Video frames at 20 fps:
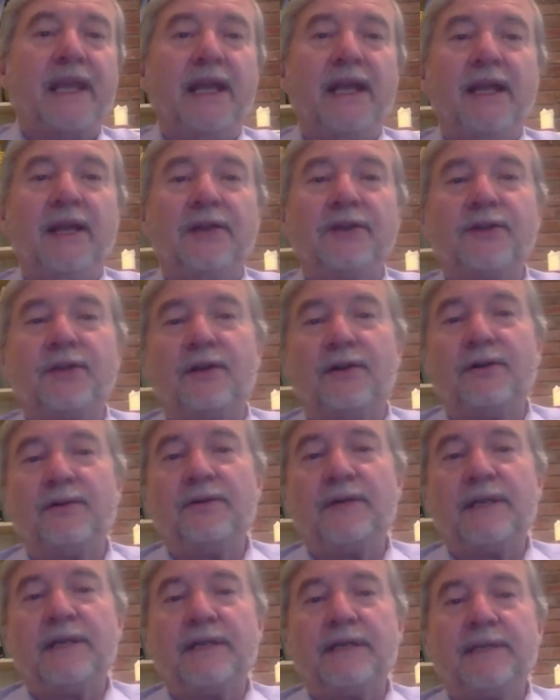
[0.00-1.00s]

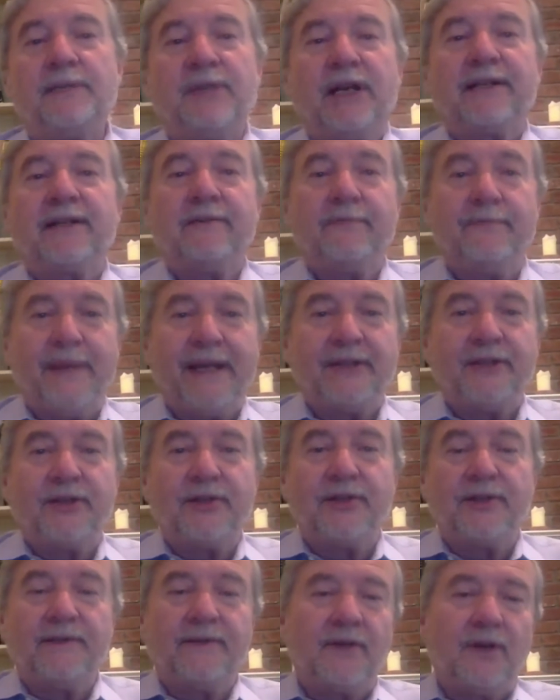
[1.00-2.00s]
So subjective
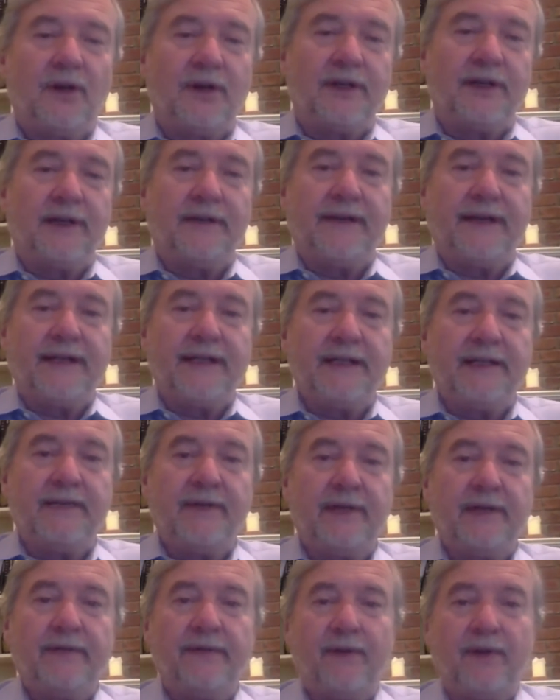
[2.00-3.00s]
measures of cognitive
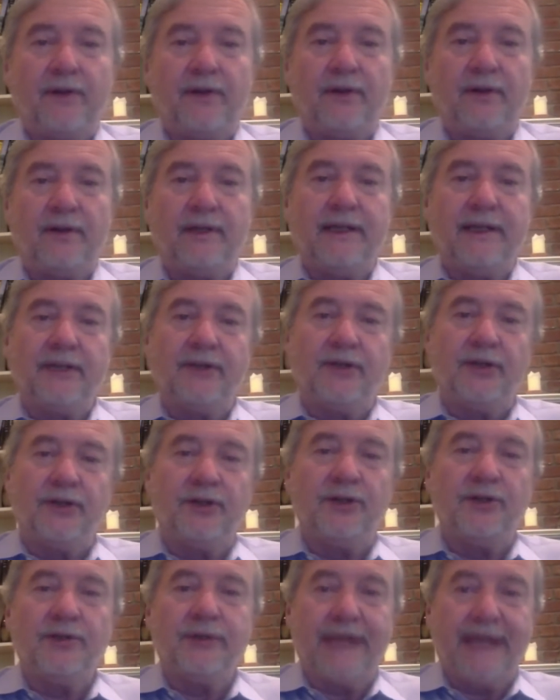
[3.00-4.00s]
activity fall into
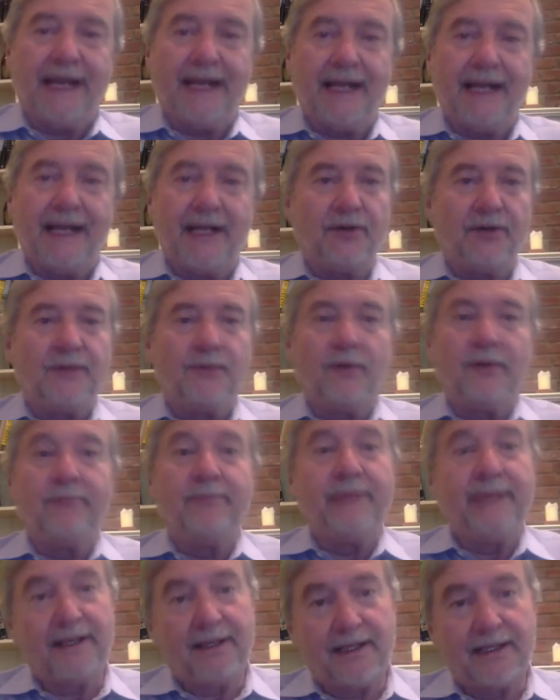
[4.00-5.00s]
two categories, one
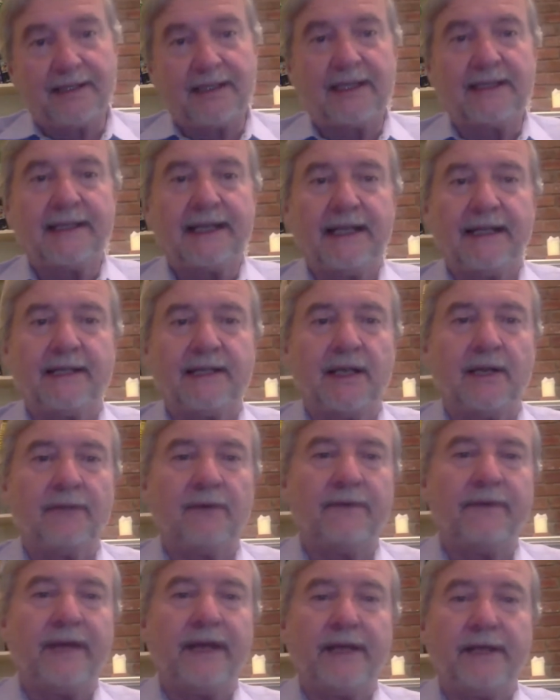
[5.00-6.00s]
being, as I said,
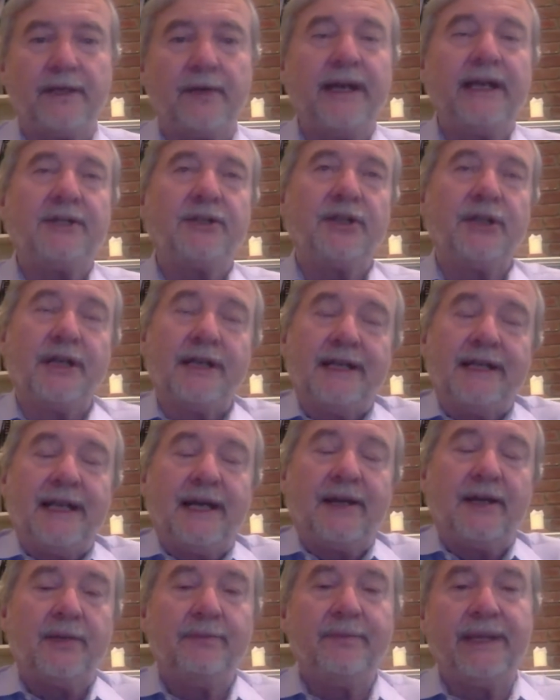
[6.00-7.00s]
self-evaluation, and the
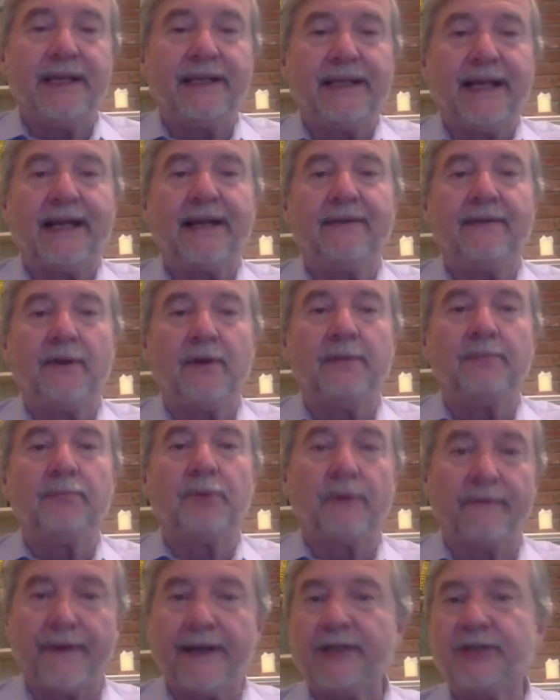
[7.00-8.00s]
other being that of a
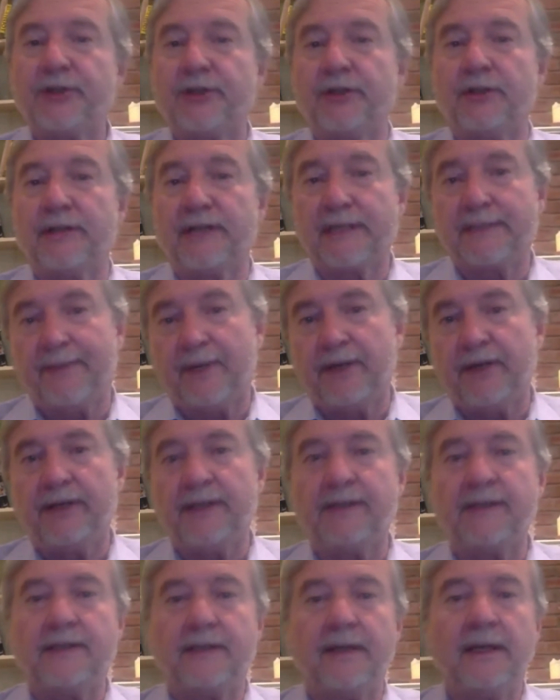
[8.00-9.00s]
professional,
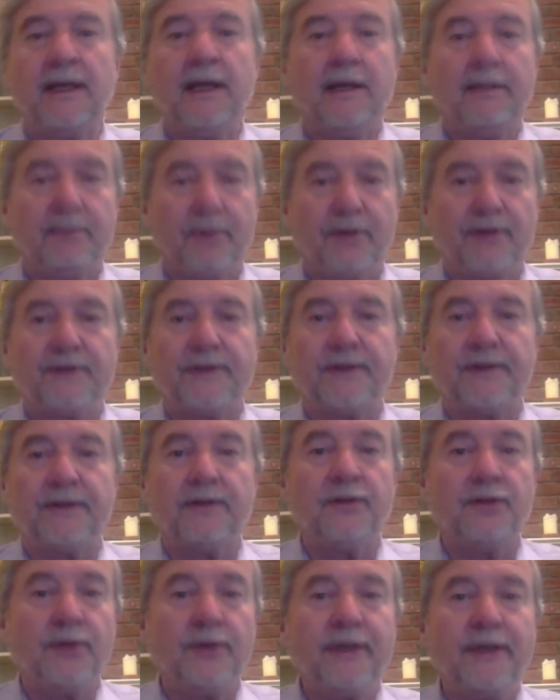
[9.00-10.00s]
experienced person
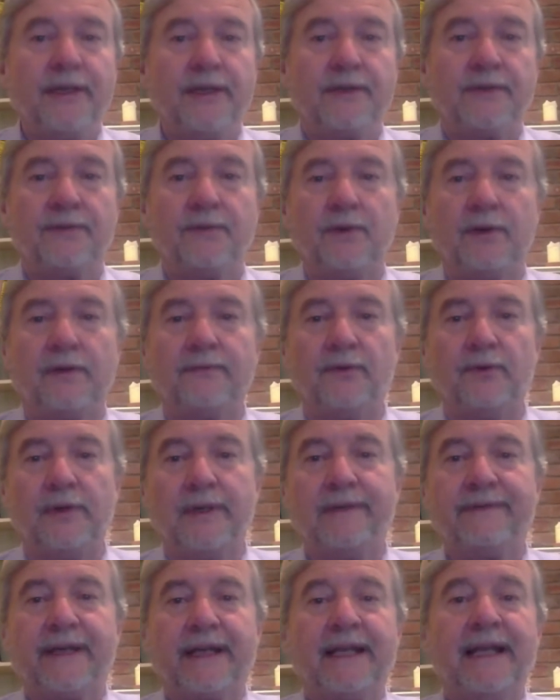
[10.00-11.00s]
doing this work for a
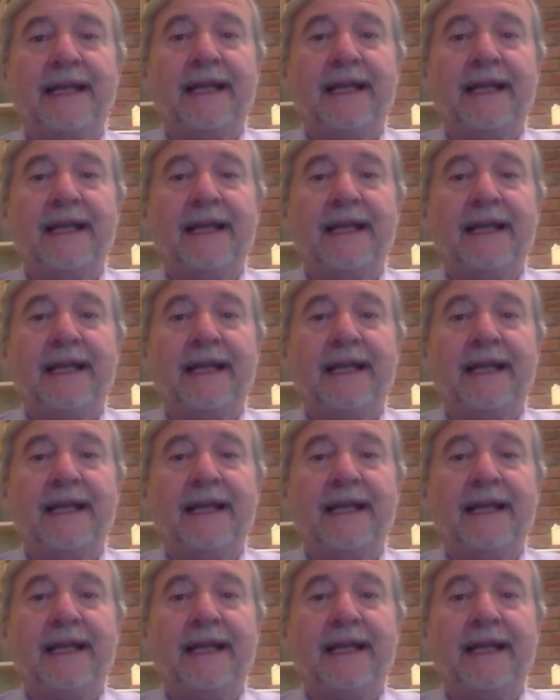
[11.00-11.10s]
living.